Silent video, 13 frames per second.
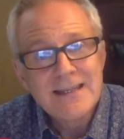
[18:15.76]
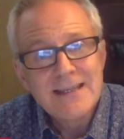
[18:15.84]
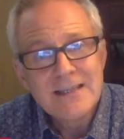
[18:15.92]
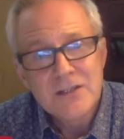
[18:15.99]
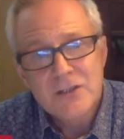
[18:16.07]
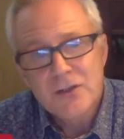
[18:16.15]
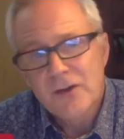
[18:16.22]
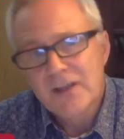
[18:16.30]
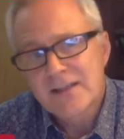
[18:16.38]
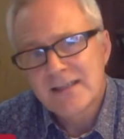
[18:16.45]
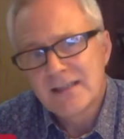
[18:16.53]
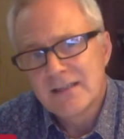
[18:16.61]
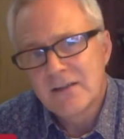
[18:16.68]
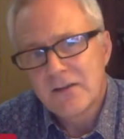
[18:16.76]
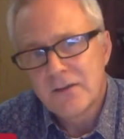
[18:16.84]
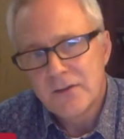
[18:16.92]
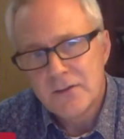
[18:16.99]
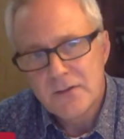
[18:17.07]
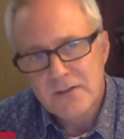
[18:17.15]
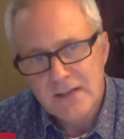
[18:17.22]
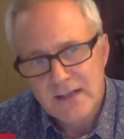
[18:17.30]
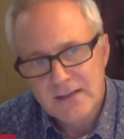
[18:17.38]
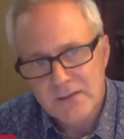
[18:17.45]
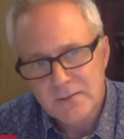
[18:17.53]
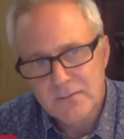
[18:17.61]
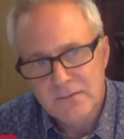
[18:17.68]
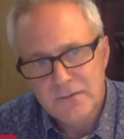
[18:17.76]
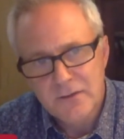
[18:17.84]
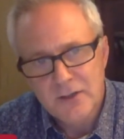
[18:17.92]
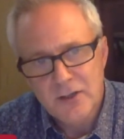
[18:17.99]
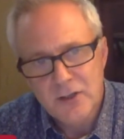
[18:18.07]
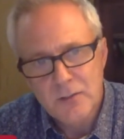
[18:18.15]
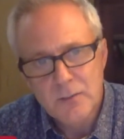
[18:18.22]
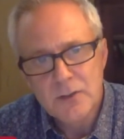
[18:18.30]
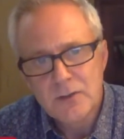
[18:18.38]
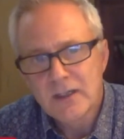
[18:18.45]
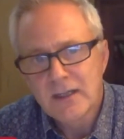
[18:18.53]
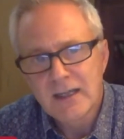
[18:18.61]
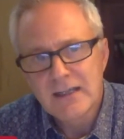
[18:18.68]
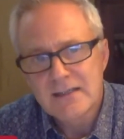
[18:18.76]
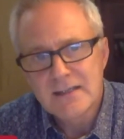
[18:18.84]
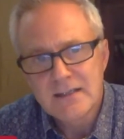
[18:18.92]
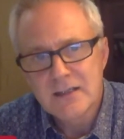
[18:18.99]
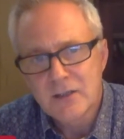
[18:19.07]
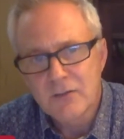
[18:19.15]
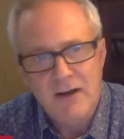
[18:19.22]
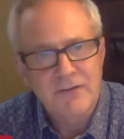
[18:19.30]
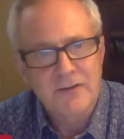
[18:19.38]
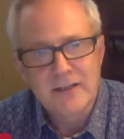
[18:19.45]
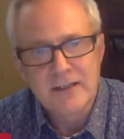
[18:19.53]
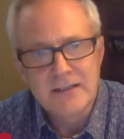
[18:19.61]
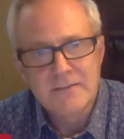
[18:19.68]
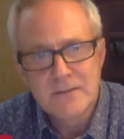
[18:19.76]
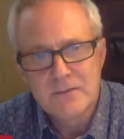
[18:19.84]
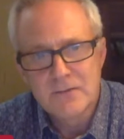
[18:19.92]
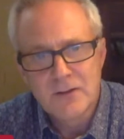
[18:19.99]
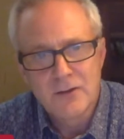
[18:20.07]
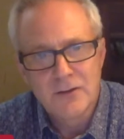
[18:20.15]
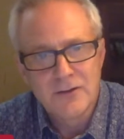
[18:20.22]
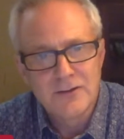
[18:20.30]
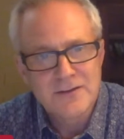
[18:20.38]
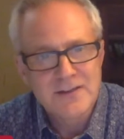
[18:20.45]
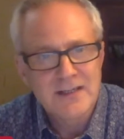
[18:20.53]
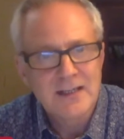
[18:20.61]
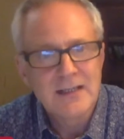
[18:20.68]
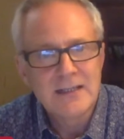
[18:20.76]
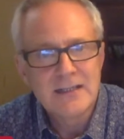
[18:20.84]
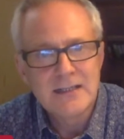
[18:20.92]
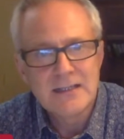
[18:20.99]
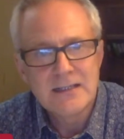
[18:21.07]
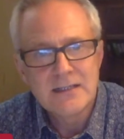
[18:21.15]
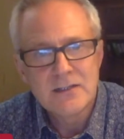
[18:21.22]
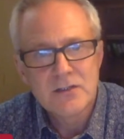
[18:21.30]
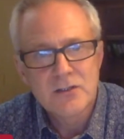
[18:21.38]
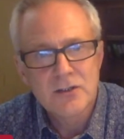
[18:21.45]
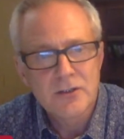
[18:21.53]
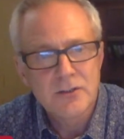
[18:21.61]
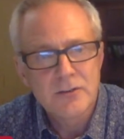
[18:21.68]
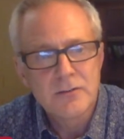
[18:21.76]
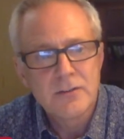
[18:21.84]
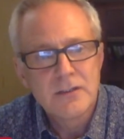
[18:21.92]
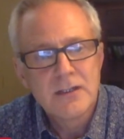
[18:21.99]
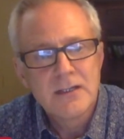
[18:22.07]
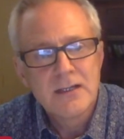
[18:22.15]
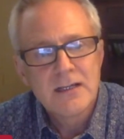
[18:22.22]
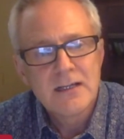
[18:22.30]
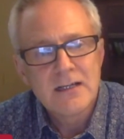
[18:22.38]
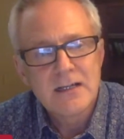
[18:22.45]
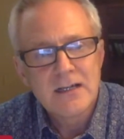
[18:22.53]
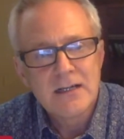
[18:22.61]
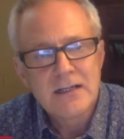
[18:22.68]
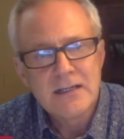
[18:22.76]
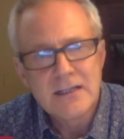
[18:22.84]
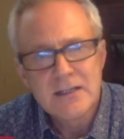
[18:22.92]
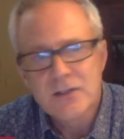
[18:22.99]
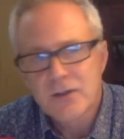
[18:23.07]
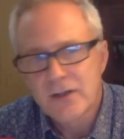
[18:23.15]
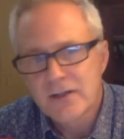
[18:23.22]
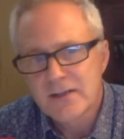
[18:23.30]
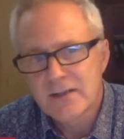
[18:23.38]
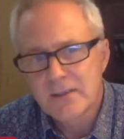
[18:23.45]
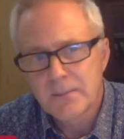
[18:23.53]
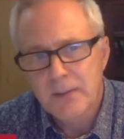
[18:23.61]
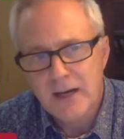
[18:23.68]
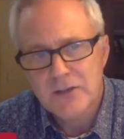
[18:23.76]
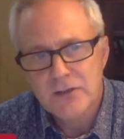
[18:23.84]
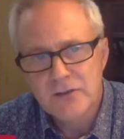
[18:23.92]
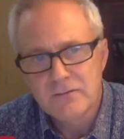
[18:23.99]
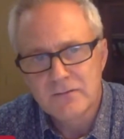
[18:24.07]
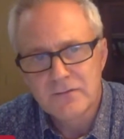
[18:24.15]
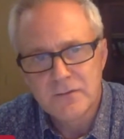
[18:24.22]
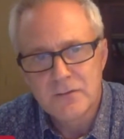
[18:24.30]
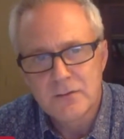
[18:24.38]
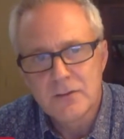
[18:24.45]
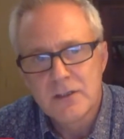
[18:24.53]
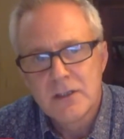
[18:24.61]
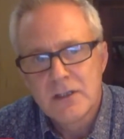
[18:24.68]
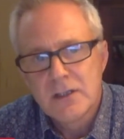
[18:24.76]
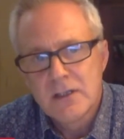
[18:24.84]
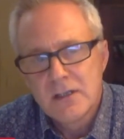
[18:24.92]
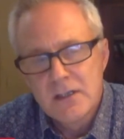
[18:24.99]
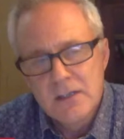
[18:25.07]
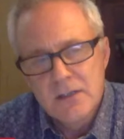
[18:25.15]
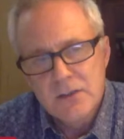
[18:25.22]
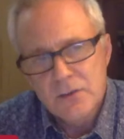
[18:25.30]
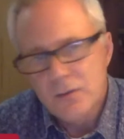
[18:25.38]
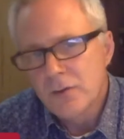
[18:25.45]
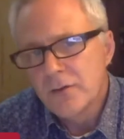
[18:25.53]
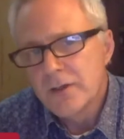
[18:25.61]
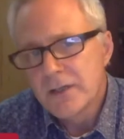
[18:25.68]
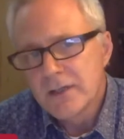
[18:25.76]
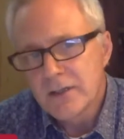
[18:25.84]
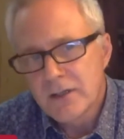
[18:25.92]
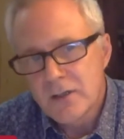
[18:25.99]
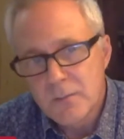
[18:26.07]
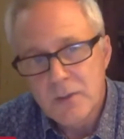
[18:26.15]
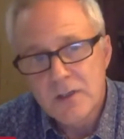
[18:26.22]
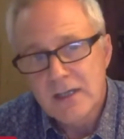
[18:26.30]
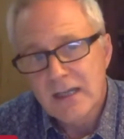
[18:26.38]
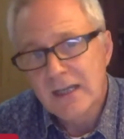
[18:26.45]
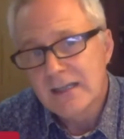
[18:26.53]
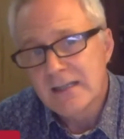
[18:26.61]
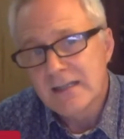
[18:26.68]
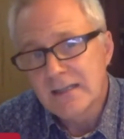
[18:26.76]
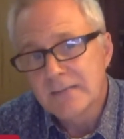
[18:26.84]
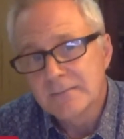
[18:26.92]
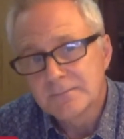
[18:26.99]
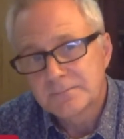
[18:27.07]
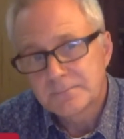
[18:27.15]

interest and enthusiasm for communicating graphically. You've got to clearly show an interest and a passion for drawing and communicating